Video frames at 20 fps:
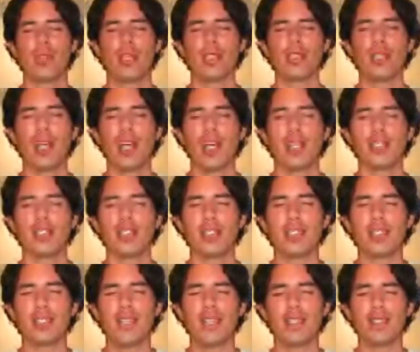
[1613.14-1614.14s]
And I
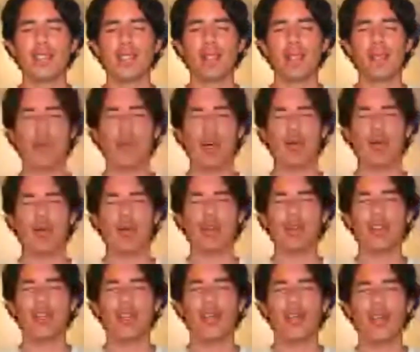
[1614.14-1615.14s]
descend the power of
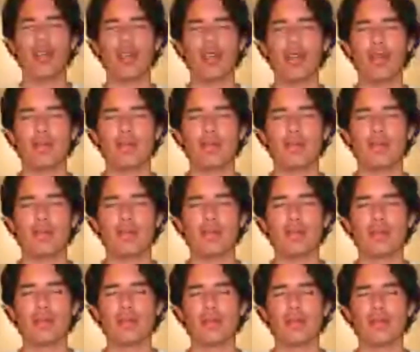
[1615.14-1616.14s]
the I am
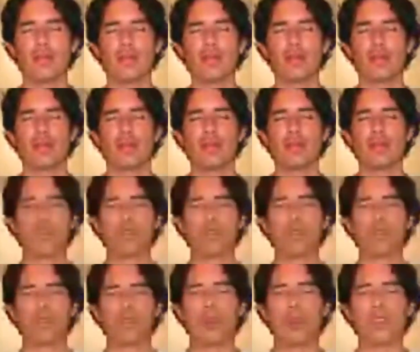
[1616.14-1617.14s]

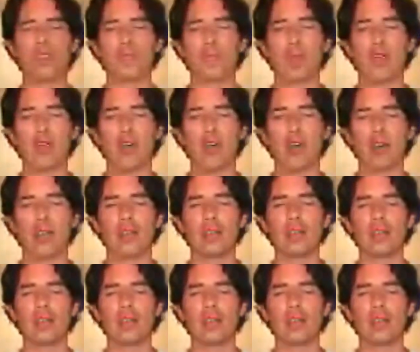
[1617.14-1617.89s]
towards my heart.